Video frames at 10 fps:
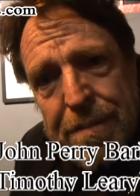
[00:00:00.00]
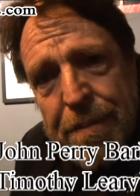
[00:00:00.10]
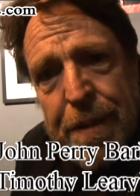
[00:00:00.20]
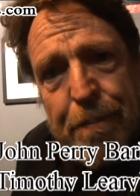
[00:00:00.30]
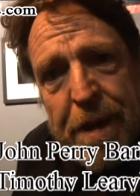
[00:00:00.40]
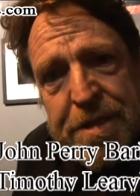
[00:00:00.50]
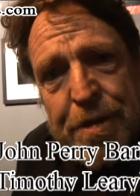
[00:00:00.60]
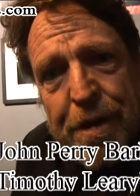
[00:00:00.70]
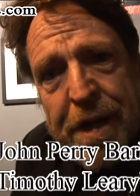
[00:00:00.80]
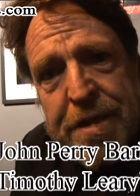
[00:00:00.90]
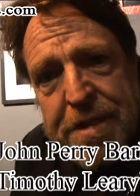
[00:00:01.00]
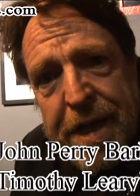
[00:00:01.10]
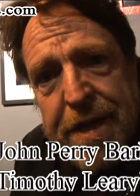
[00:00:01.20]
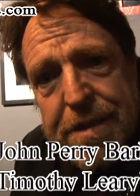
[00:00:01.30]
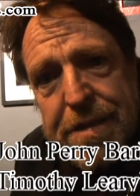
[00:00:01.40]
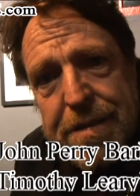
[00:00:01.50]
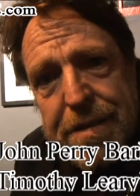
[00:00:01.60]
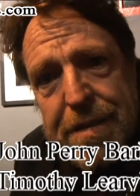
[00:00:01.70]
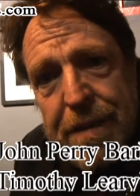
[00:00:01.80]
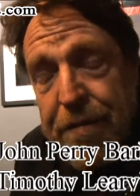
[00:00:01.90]
made president of the United States
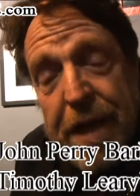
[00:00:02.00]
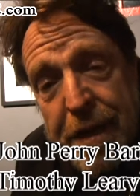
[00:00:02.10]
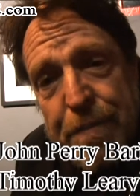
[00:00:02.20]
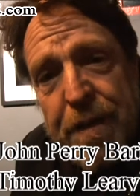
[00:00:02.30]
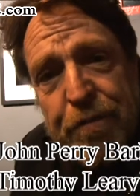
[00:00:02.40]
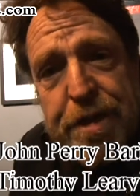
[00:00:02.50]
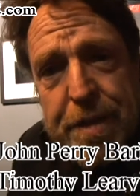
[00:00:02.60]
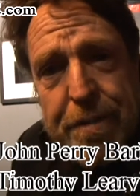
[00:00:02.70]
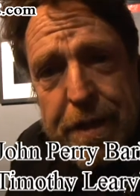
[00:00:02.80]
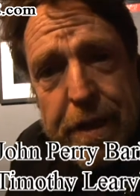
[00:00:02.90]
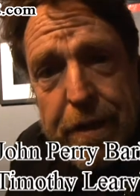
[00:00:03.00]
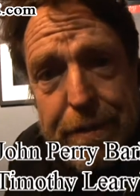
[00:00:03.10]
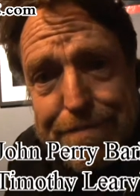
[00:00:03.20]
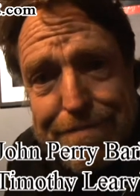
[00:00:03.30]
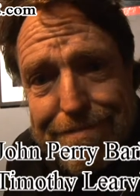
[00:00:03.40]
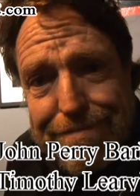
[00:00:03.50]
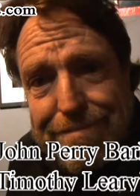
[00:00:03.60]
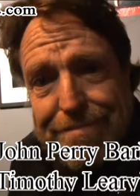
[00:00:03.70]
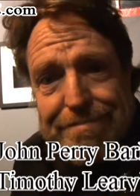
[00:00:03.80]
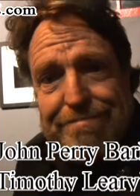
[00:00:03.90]
if it hadn't been for Timothy Leary.
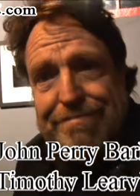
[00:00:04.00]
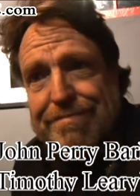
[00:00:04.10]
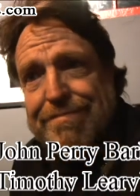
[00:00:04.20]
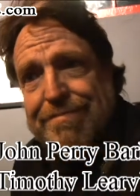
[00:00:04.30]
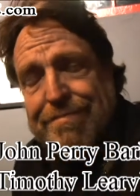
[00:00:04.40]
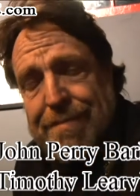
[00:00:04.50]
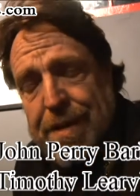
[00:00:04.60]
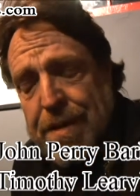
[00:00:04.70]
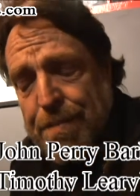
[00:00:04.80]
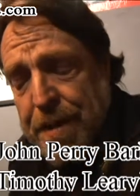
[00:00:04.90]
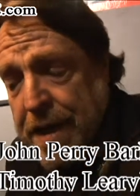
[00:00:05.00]
Why is that?